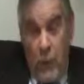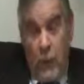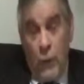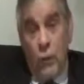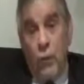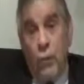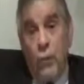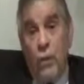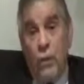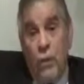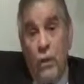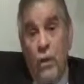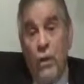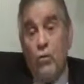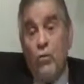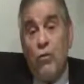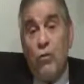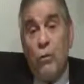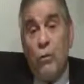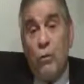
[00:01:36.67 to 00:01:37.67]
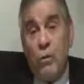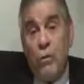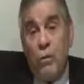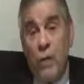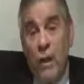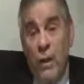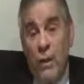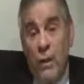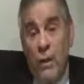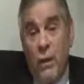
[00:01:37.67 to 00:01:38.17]
It used the
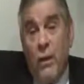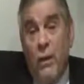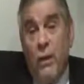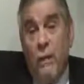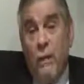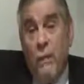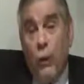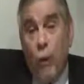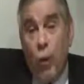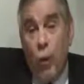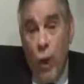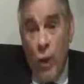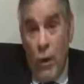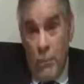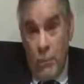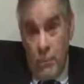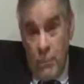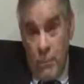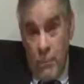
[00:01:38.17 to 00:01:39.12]
instrumentality of law.